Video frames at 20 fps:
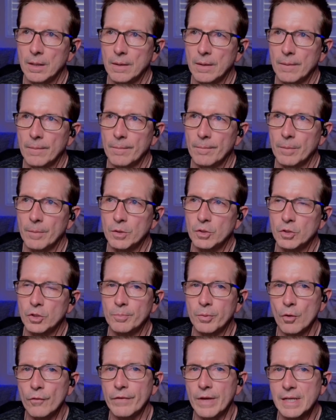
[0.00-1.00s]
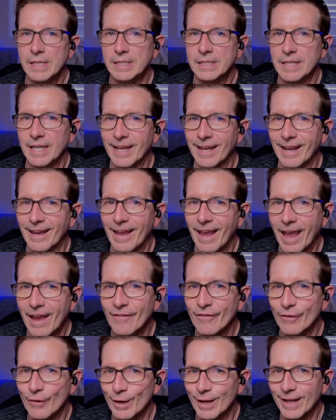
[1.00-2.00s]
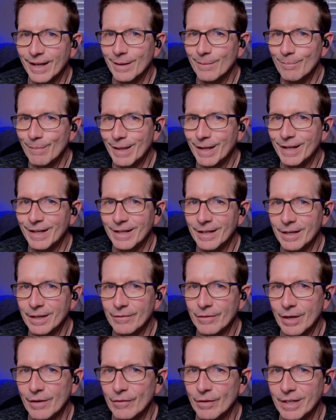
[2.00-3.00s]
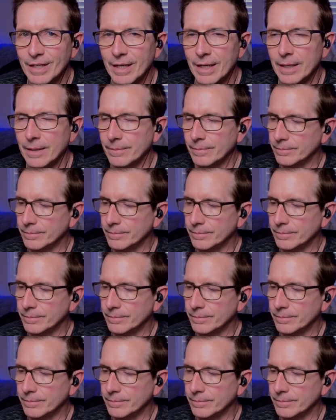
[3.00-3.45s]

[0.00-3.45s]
but you're professing every minute of every day.